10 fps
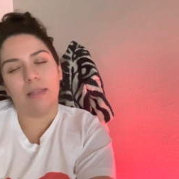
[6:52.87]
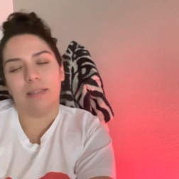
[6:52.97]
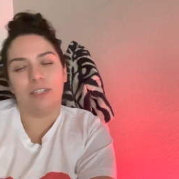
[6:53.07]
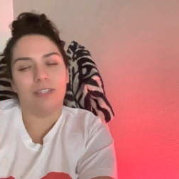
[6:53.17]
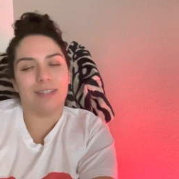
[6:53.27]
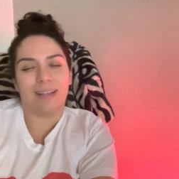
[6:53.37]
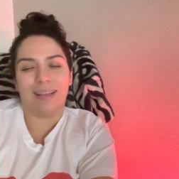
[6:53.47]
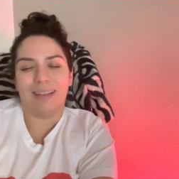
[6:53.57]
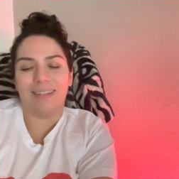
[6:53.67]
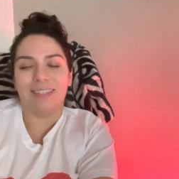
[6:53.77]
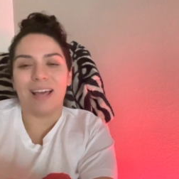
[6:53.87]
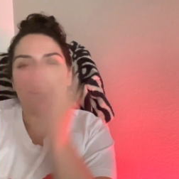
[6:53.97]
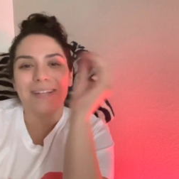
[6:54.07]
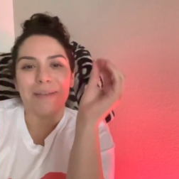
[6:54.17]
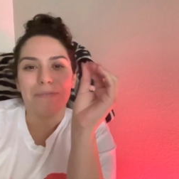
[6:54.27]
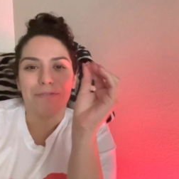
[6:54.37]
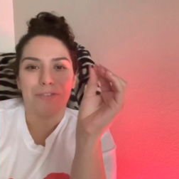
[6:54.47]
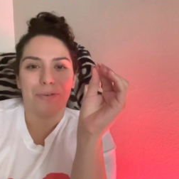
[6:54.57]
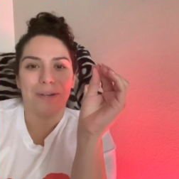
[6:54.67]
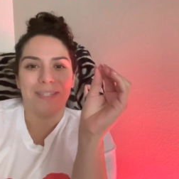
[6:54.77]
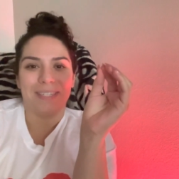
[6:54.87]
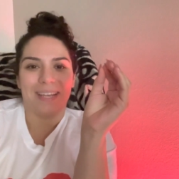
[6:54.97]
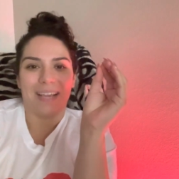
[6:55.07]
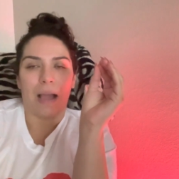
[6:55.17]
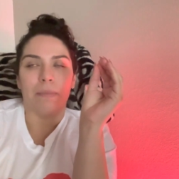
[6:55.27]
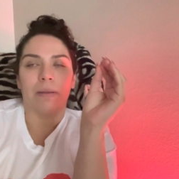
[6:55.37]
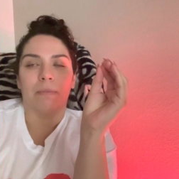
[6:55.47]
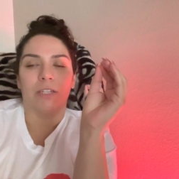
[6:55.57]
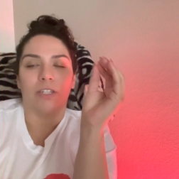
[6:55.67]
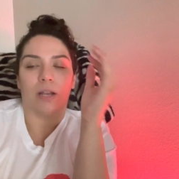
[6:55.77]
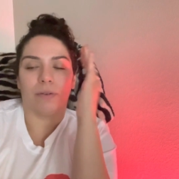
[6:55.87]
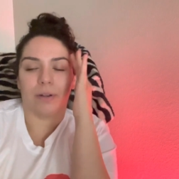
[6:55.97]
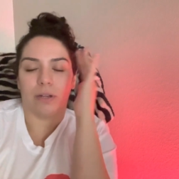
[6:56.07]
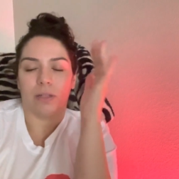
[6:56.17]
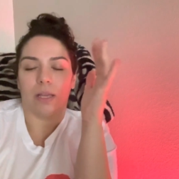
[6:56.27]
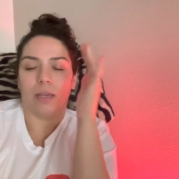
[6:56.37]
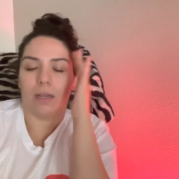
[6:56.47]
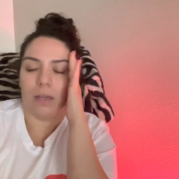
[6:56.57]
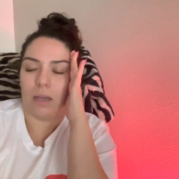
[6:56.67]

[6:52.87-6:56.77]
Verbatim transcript: just, it's that type of choice. Like I'm in my shower and you're like,